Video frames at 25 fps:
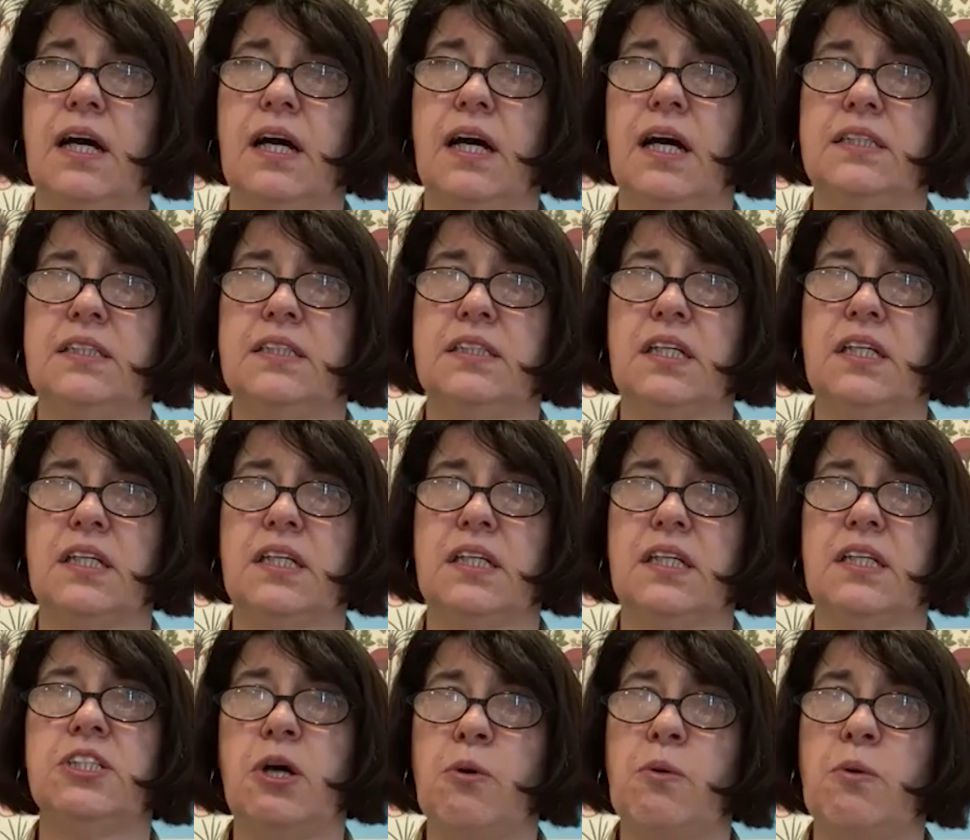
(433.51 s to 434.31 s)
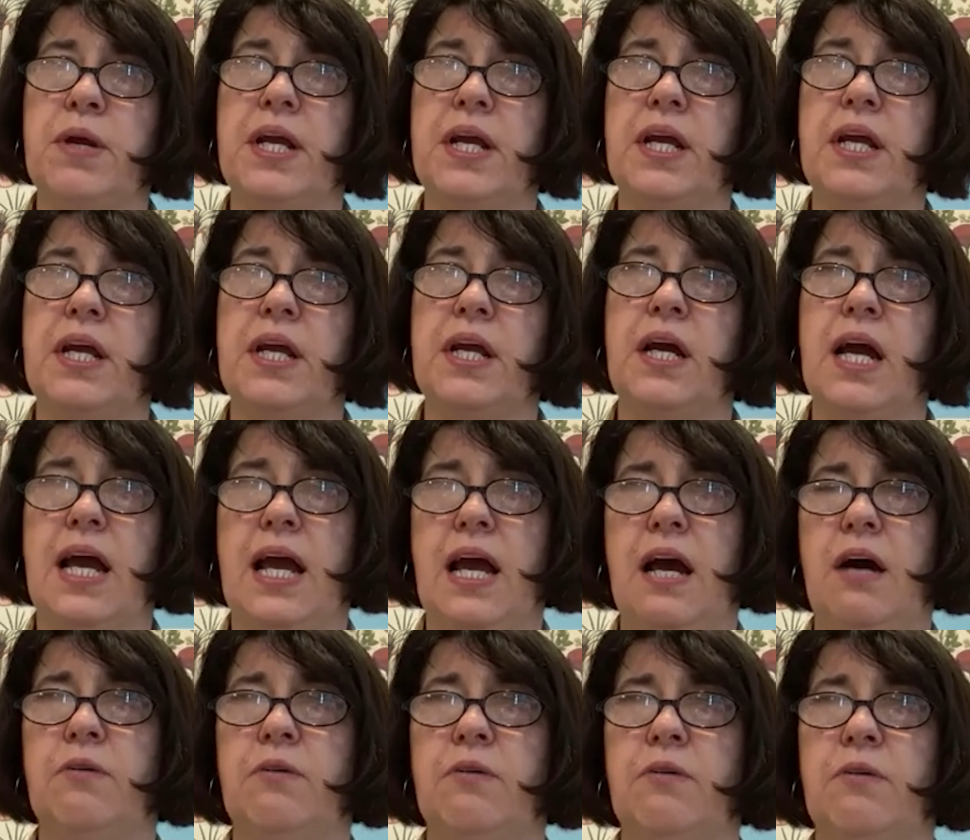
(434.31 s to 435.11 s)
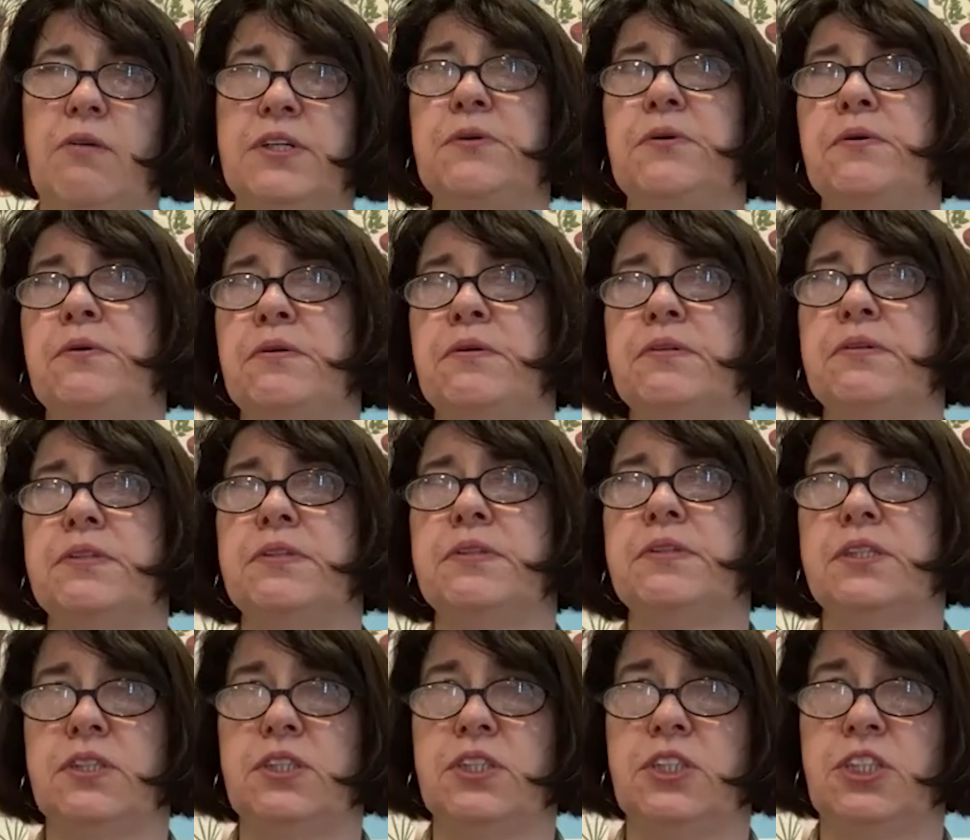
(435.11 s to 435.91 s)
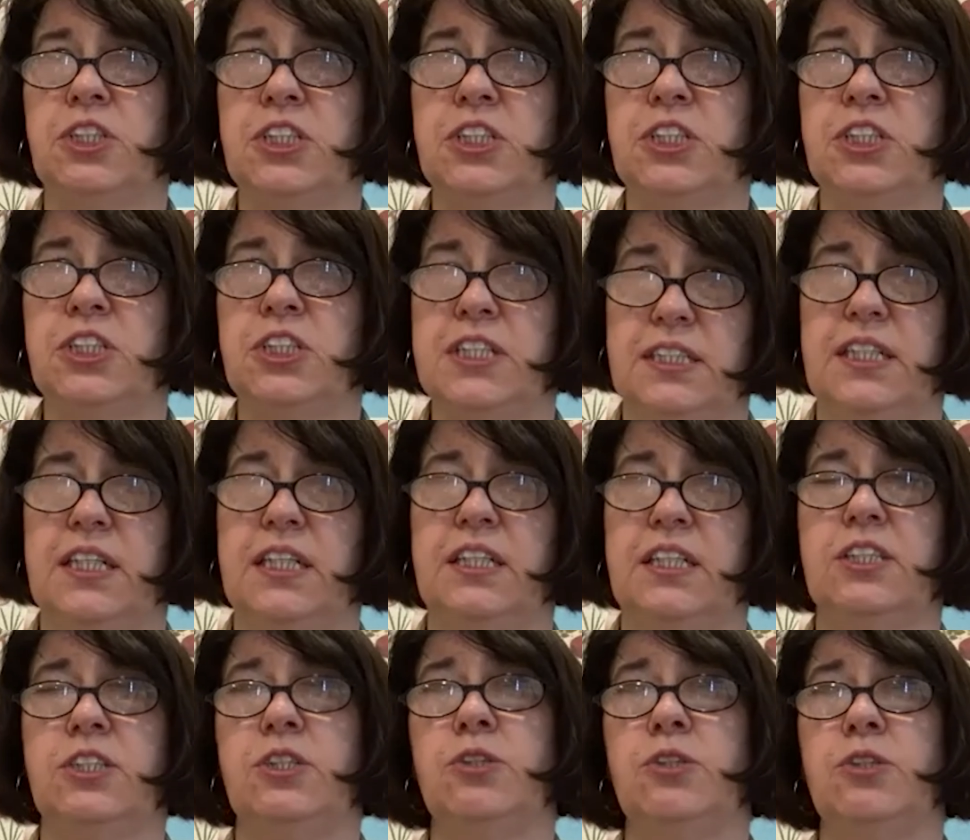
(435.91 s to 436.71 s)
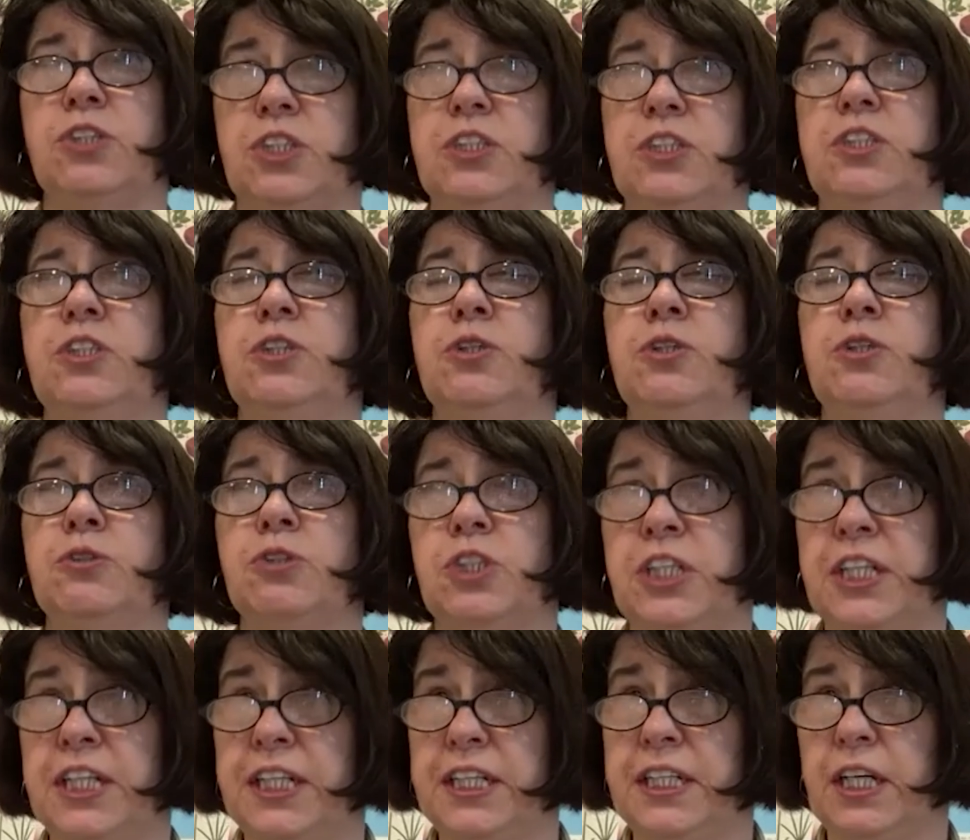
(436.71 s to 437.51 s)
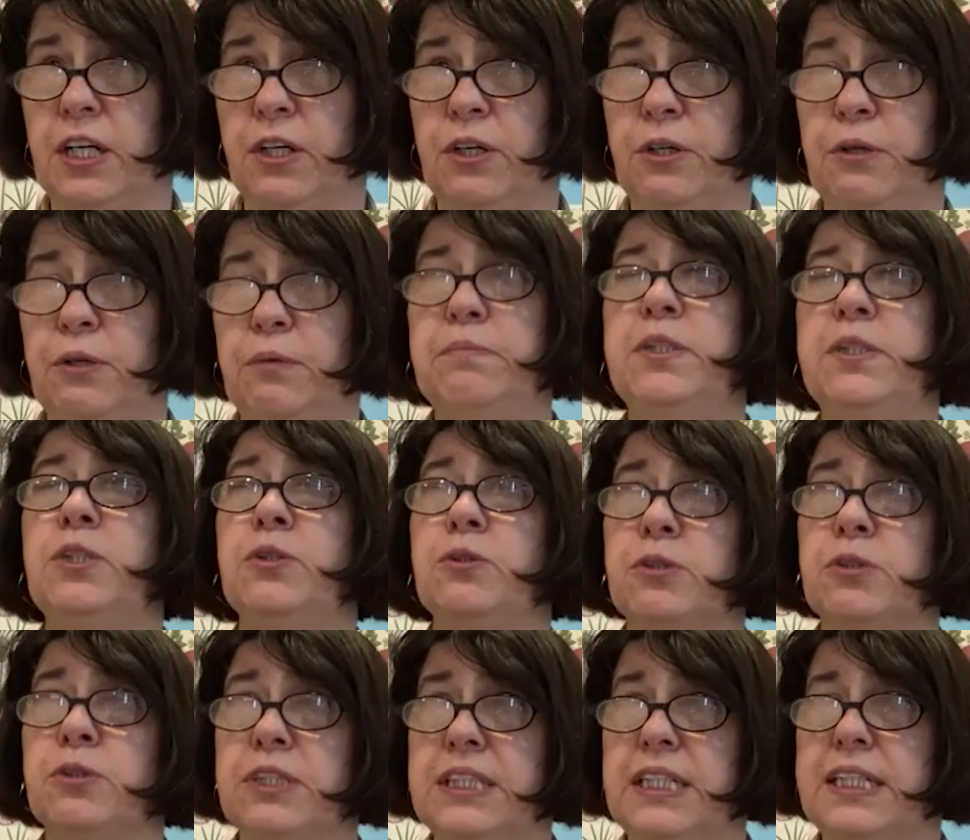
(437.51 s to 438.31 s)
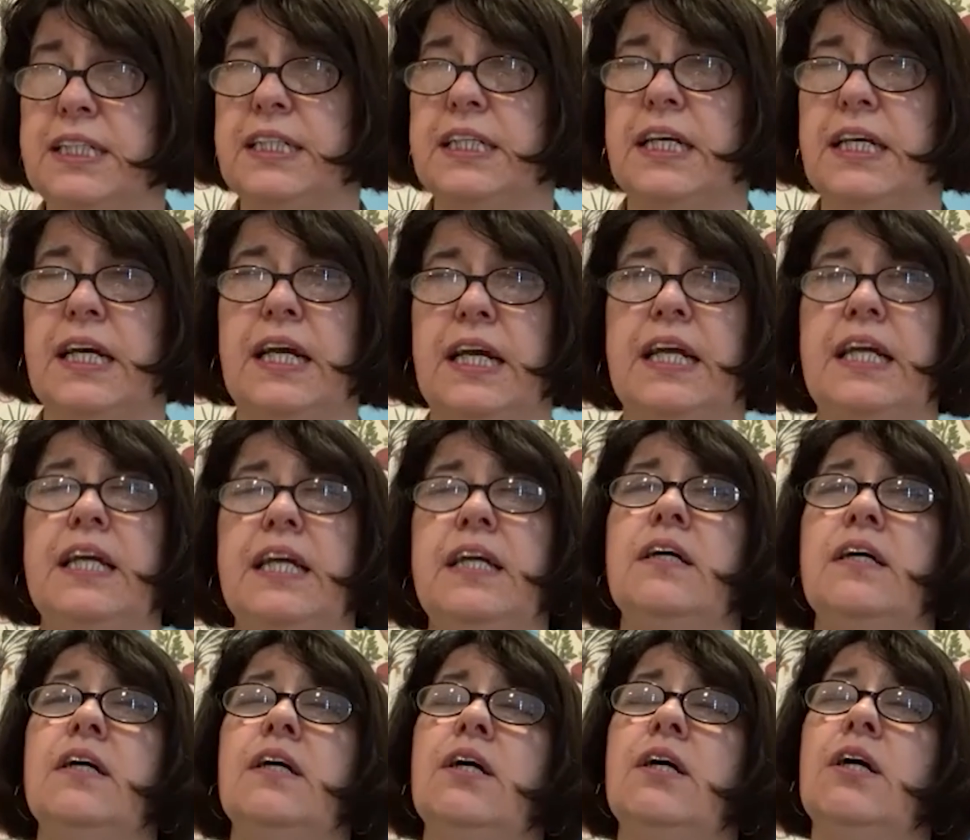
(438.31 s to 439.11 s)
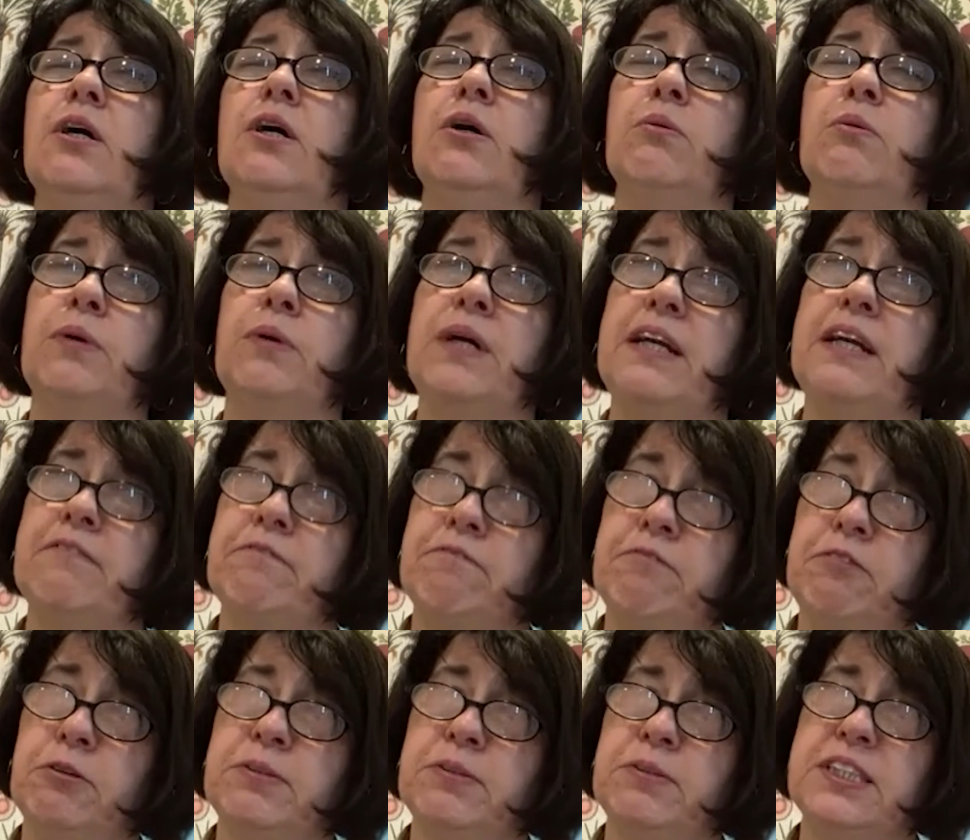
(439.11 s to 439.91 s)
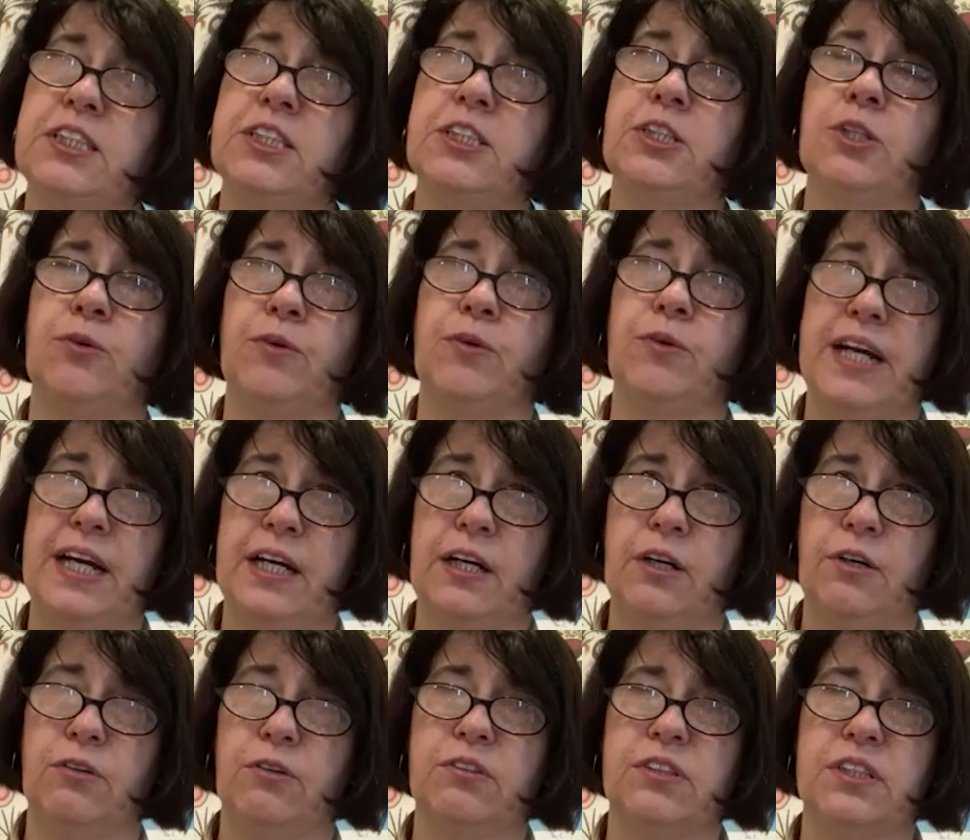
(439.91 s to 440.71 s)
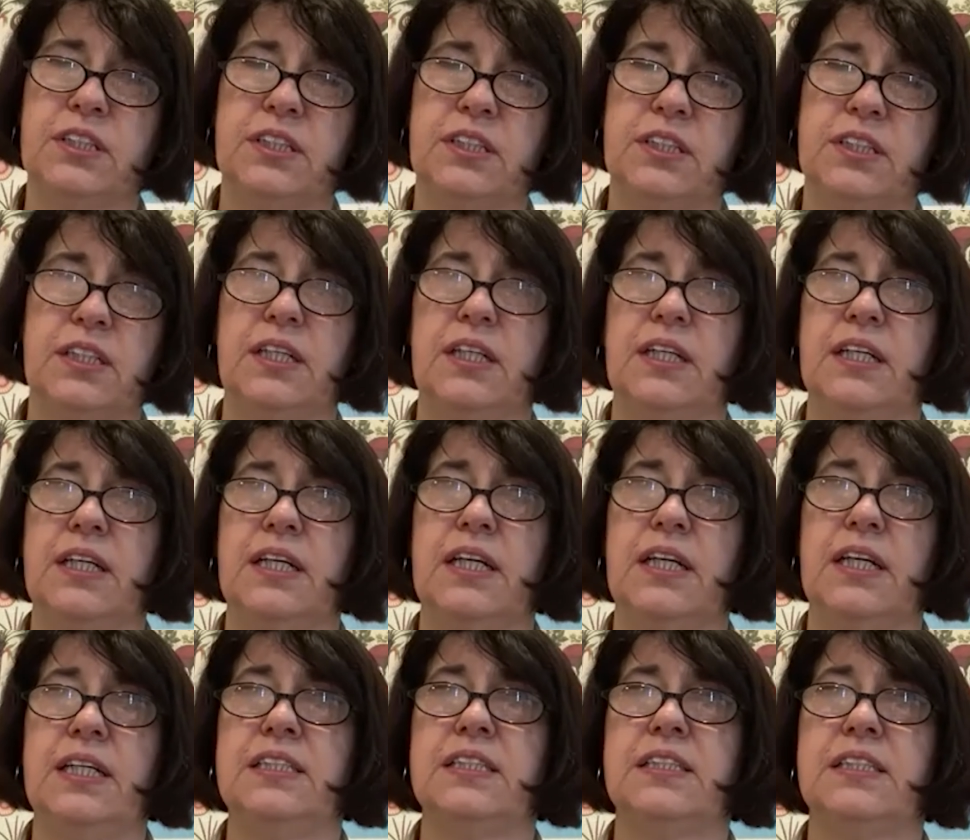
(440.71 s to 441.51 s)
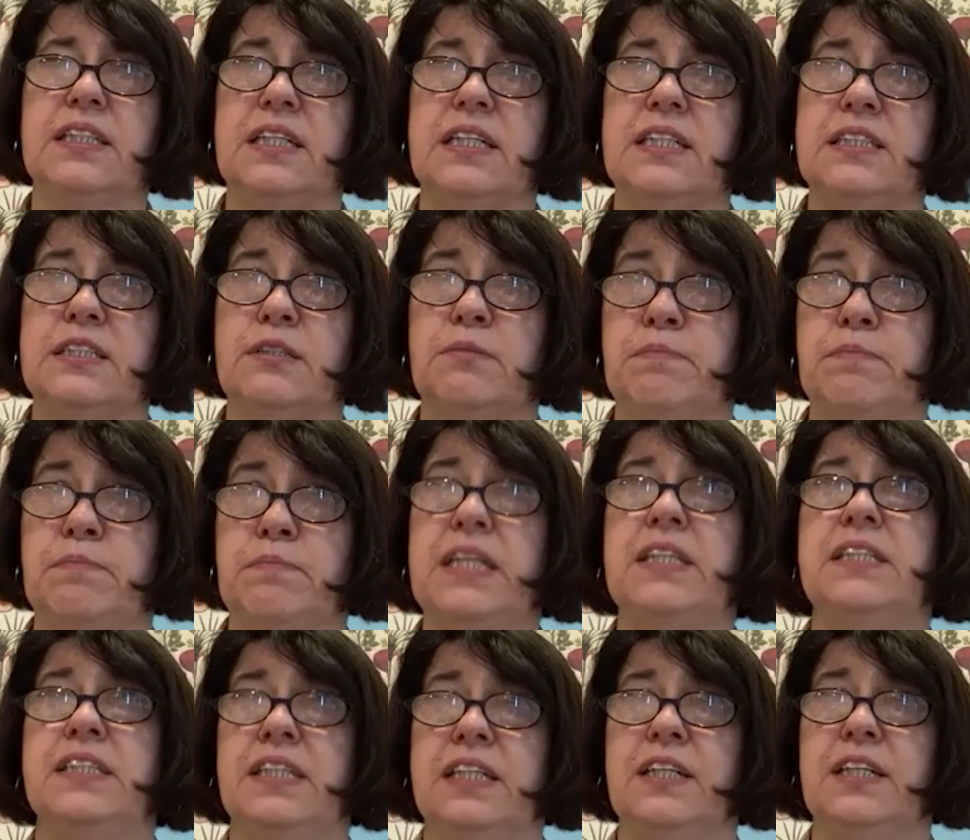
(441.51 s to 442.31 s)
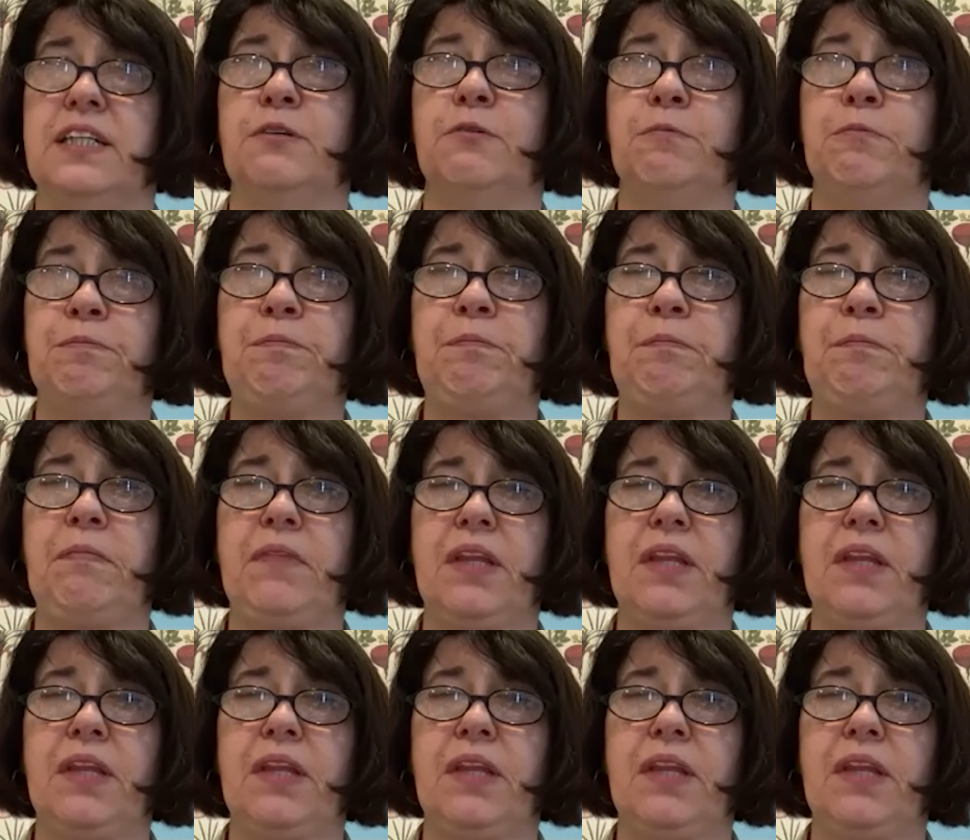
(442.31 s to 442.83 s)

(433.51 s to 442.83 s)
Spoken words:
and knowing how your genetics, your genome, your DNA will influence your health is a big deal.